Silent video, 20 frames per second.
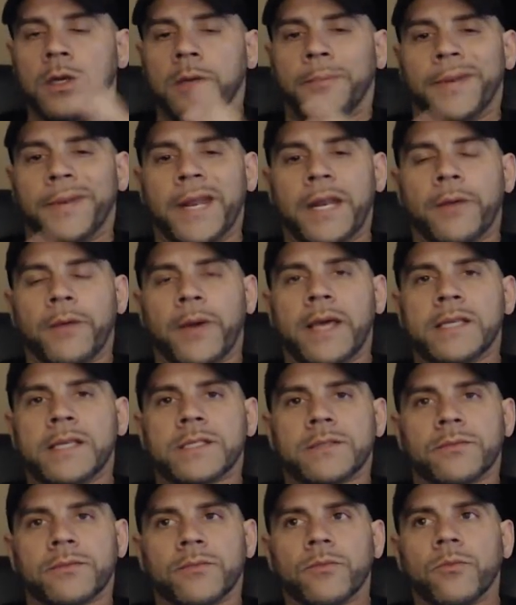But
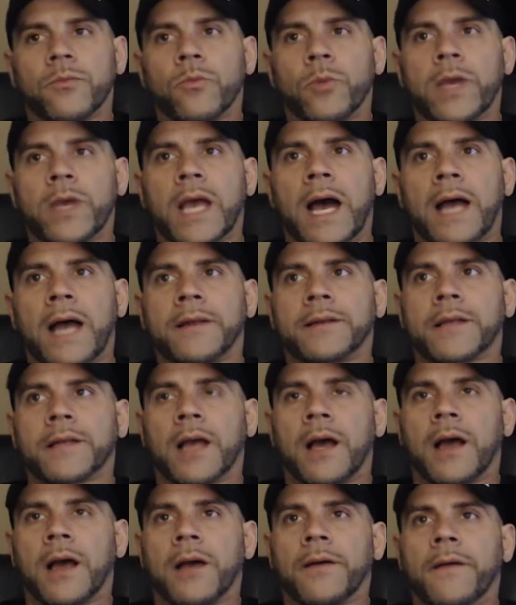anyways, we got
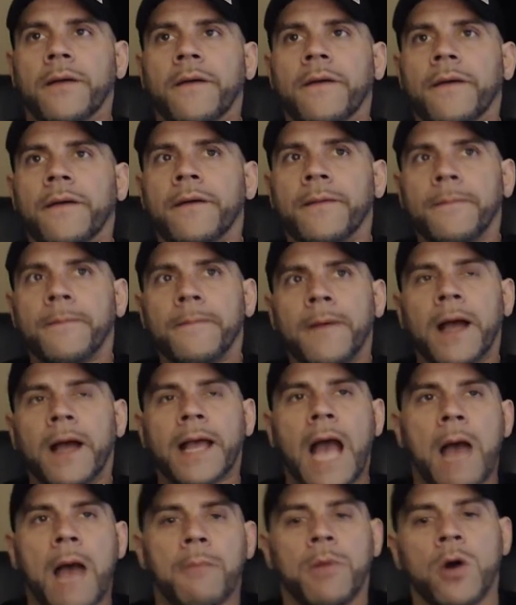uh, I
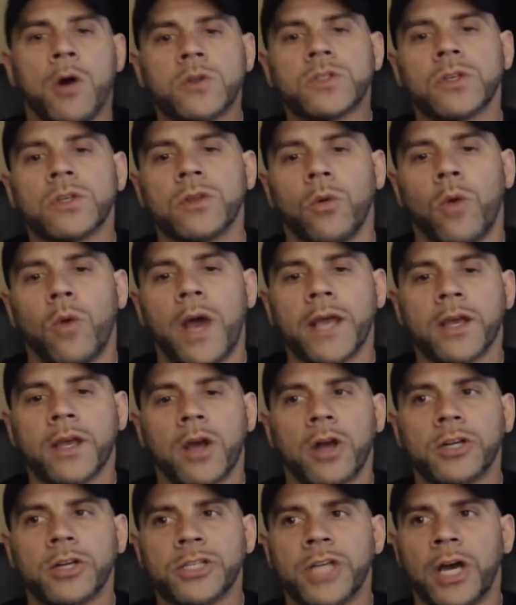got most of the white
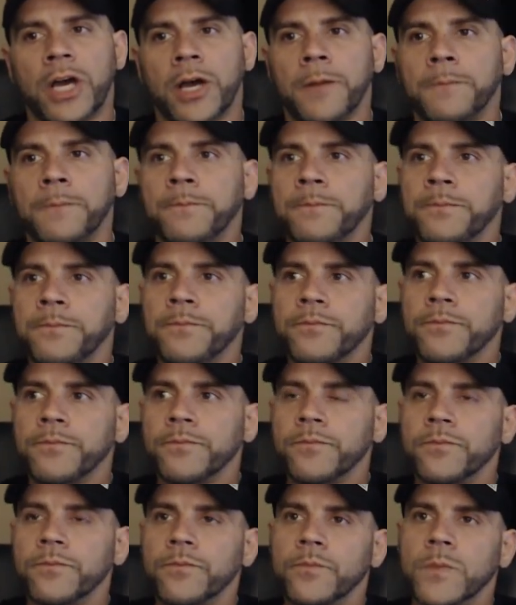card done,
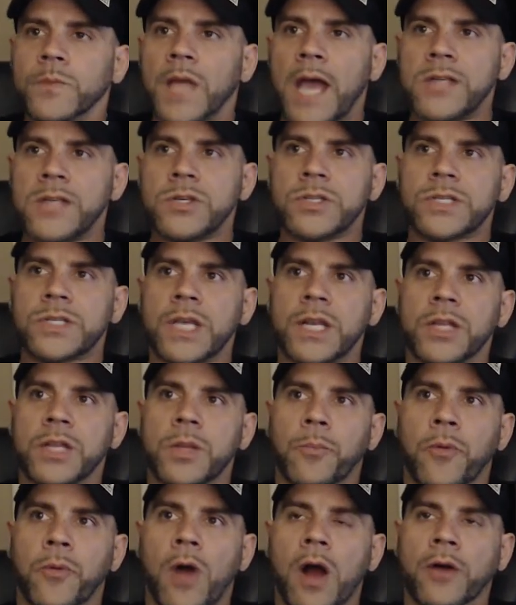as you seen in the
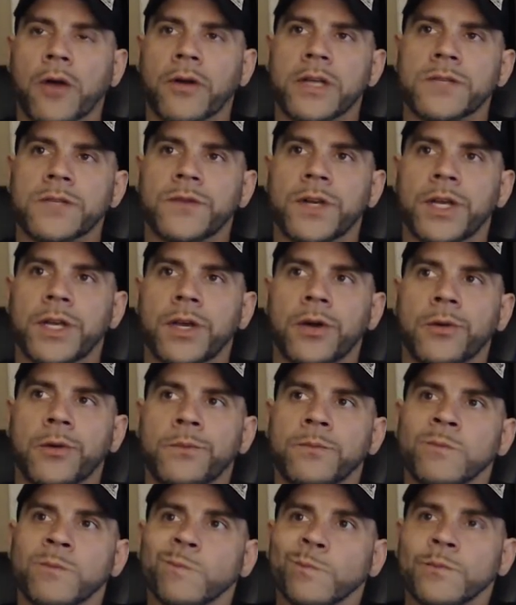progress
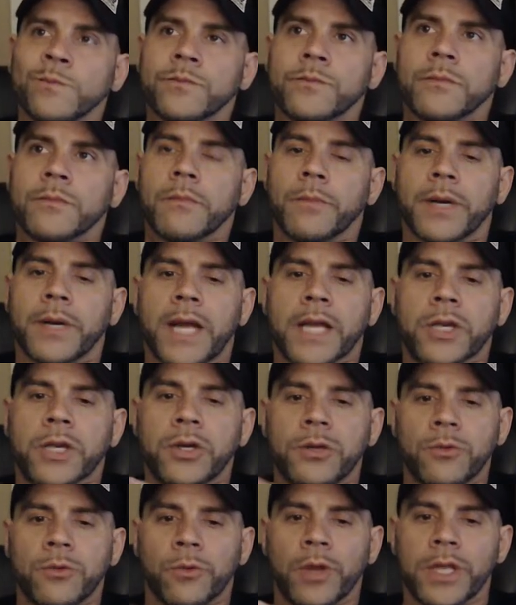video, but I
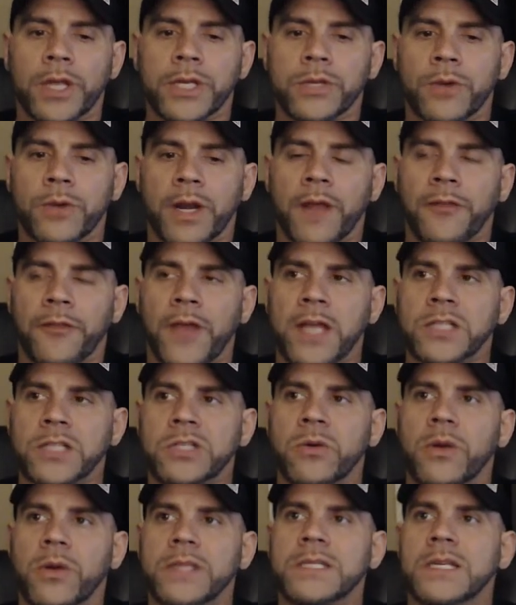couldn't really do anything
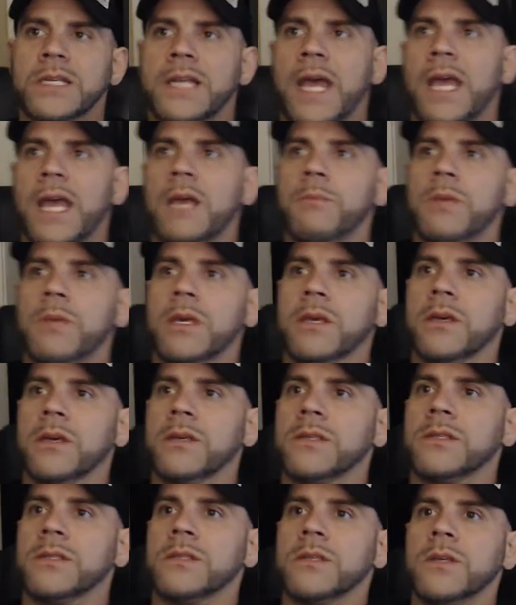to it today
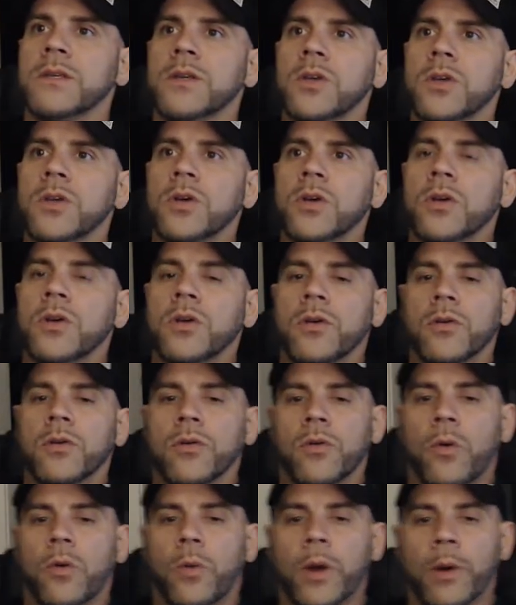because
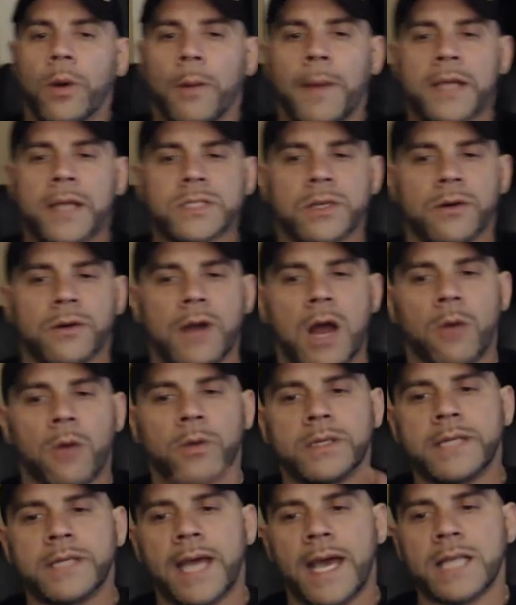we were messing around
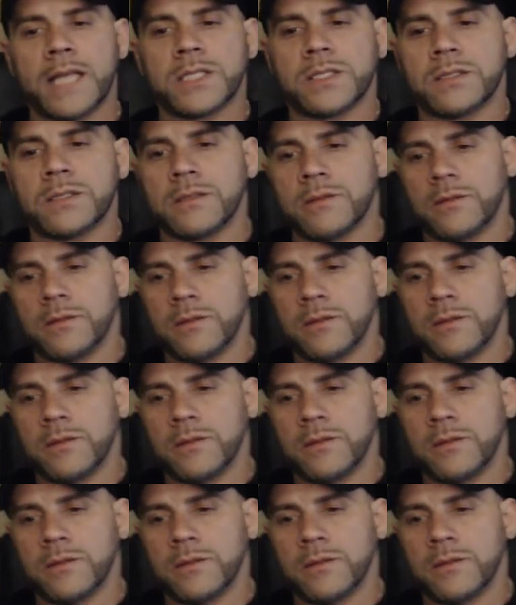with dad's